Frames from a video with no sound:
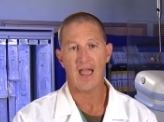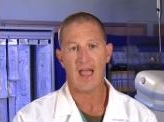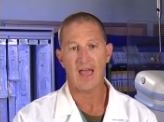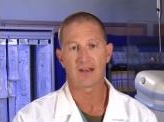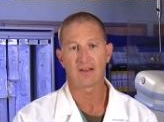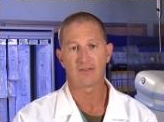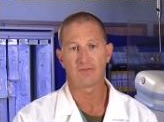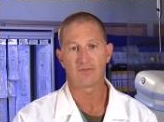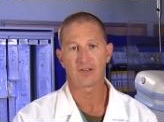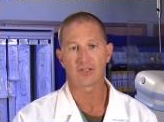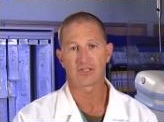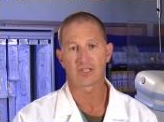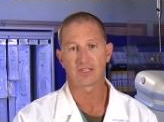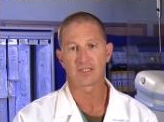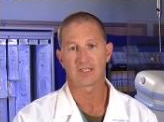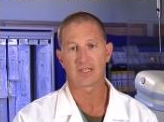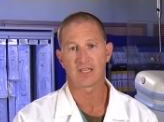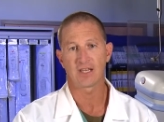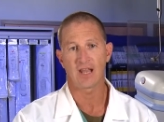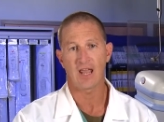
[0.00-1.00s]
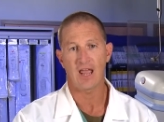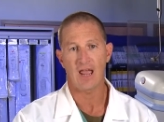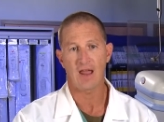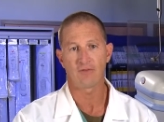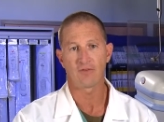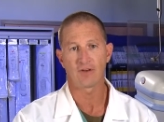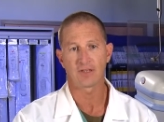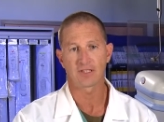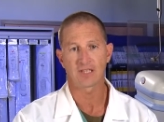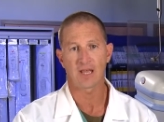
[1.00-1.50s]
and efficiency in
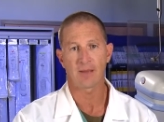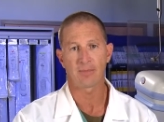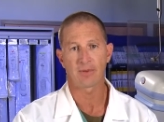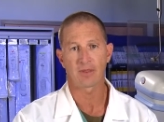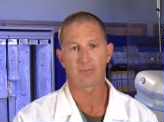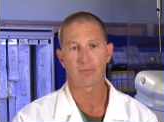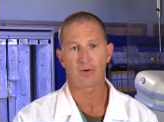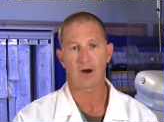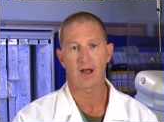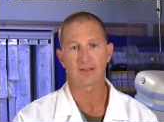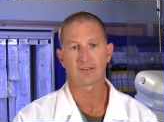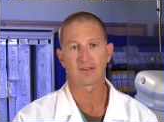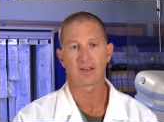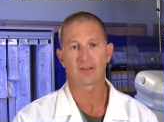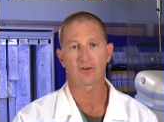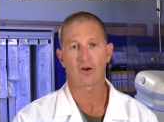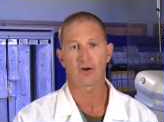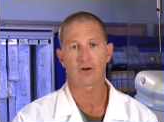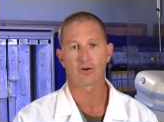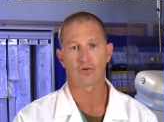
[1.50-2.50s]
every step of the process are